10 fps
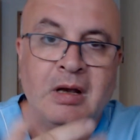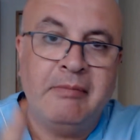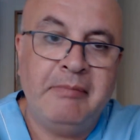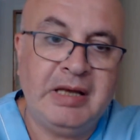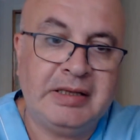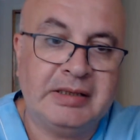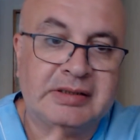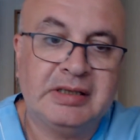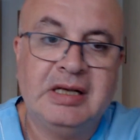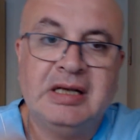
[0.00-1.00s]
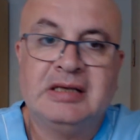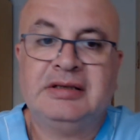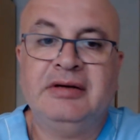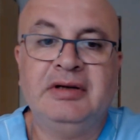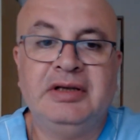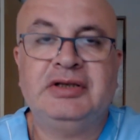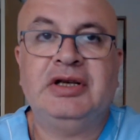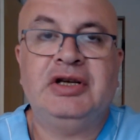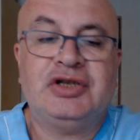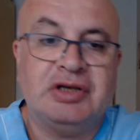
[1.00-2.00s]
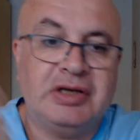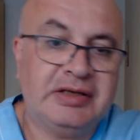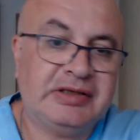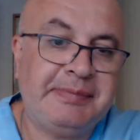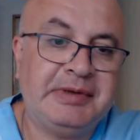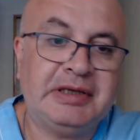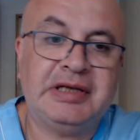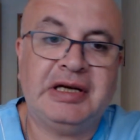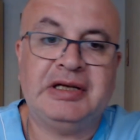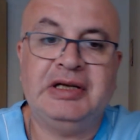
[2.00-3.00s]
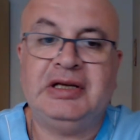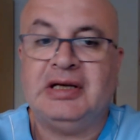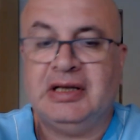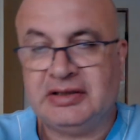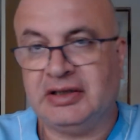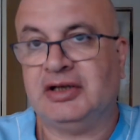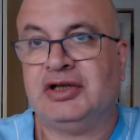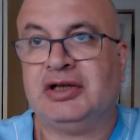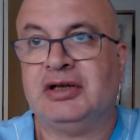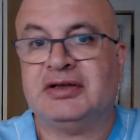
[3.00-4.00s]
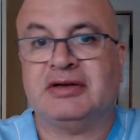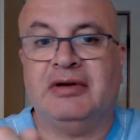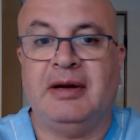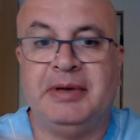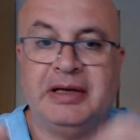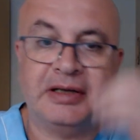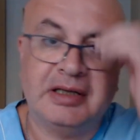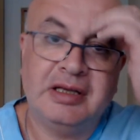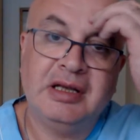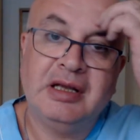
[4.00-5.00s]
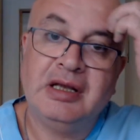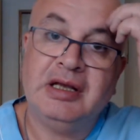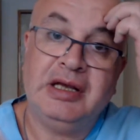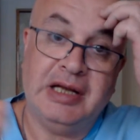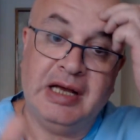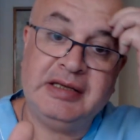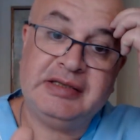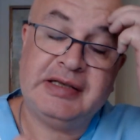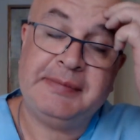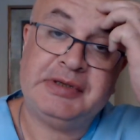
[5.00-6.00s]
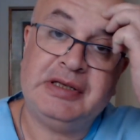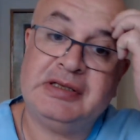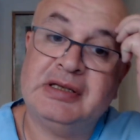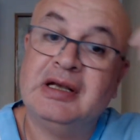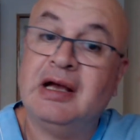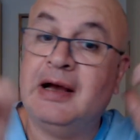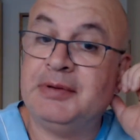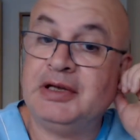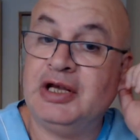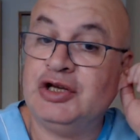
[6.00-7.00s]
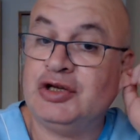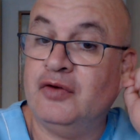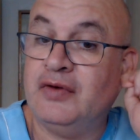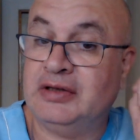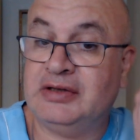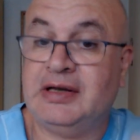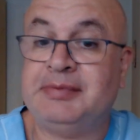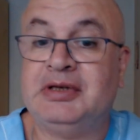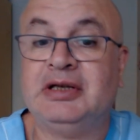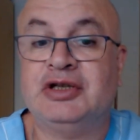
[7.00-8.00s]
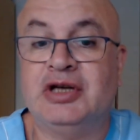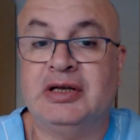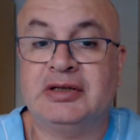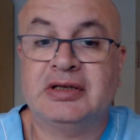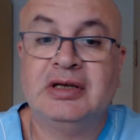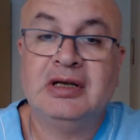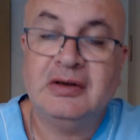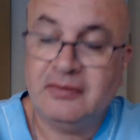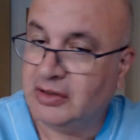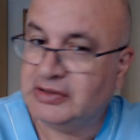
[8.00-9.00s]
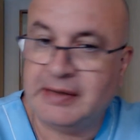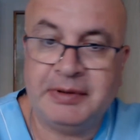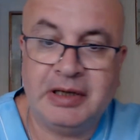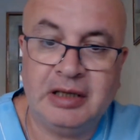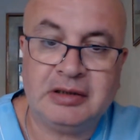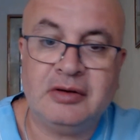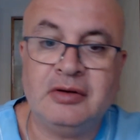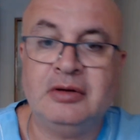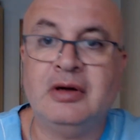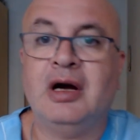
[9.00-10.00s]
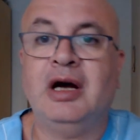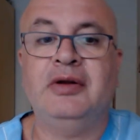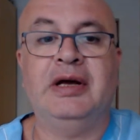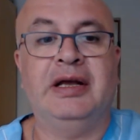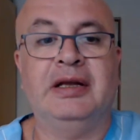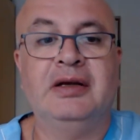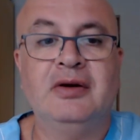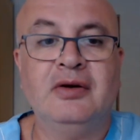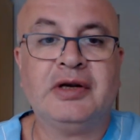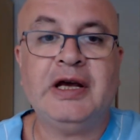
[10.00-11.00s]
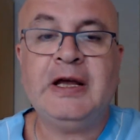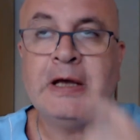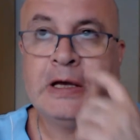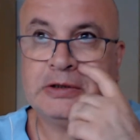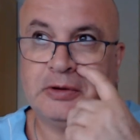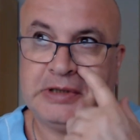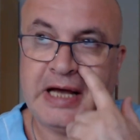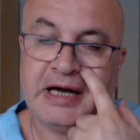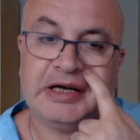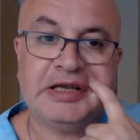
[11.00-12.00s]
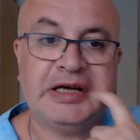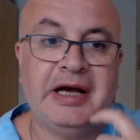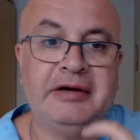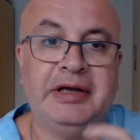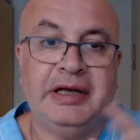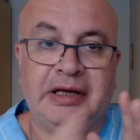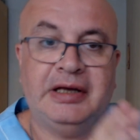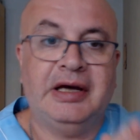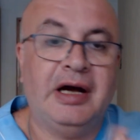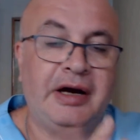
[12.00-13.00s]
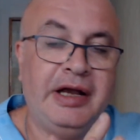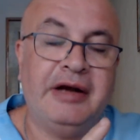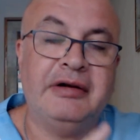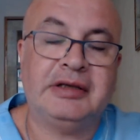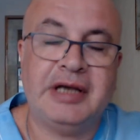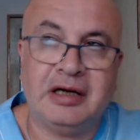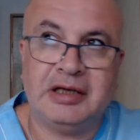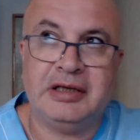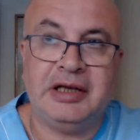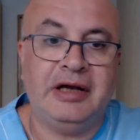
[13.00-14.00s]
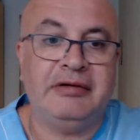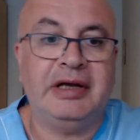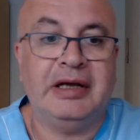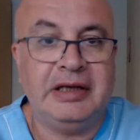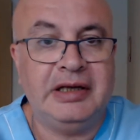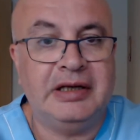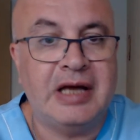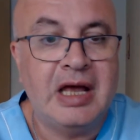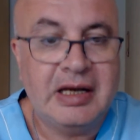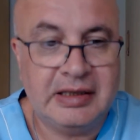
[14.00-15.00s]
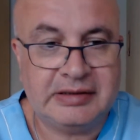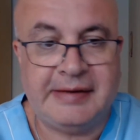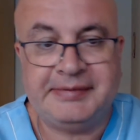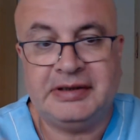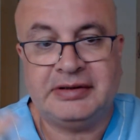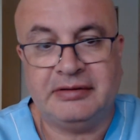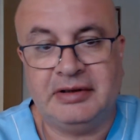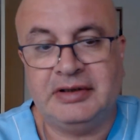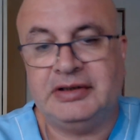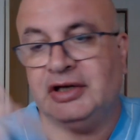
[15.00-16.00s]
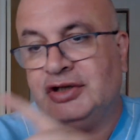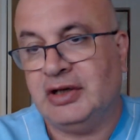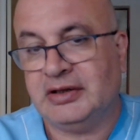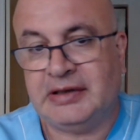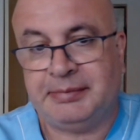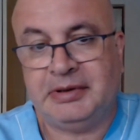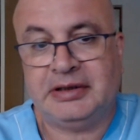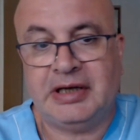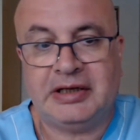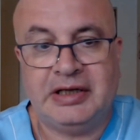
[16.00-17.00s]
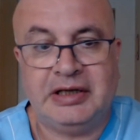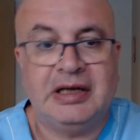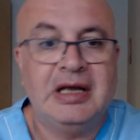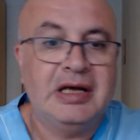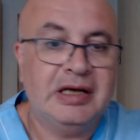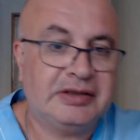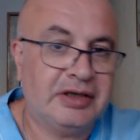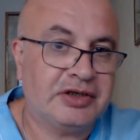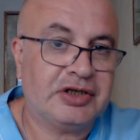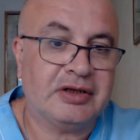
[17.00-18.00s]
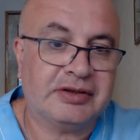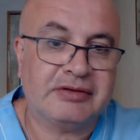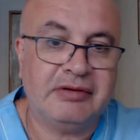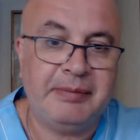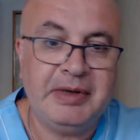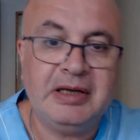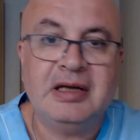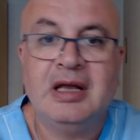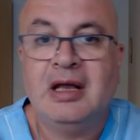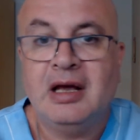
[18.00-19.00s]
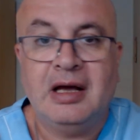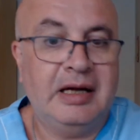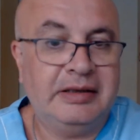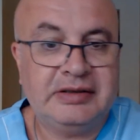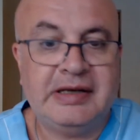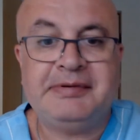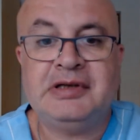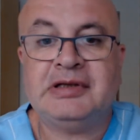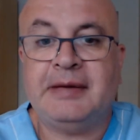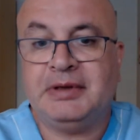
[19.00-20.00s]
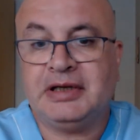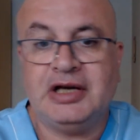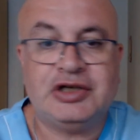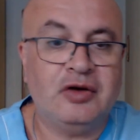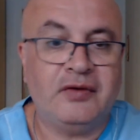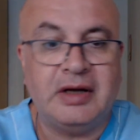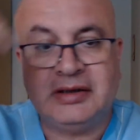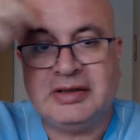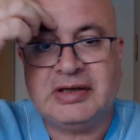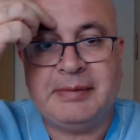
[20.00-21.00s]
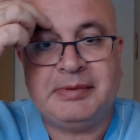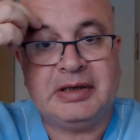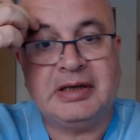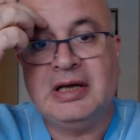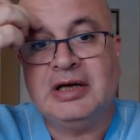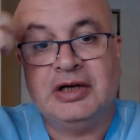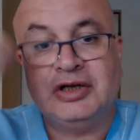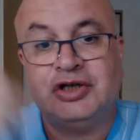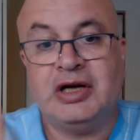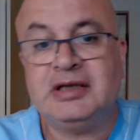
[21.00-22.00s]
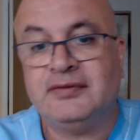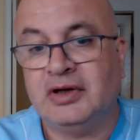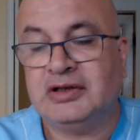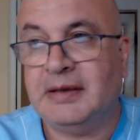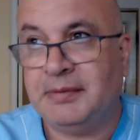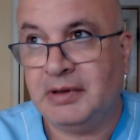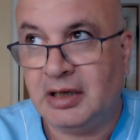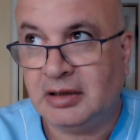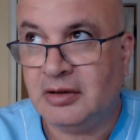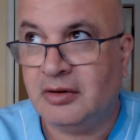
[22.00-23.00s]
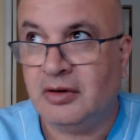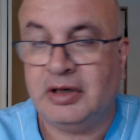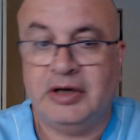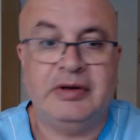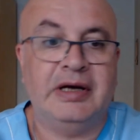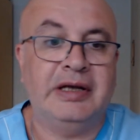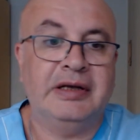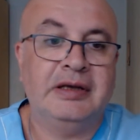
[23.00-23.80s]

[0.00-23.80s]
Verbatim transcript: Methods sterilization, aseptic technique and surgical scrubbing. In antisepsis, application of antiseptic agents, for example alcohol, iodine. Okay, so target area, area er, target area in asepsis sterilization, aseptic technique and surgical scrubbing Antisepsis application of antiseptic agents, for example, alcohol, iodine.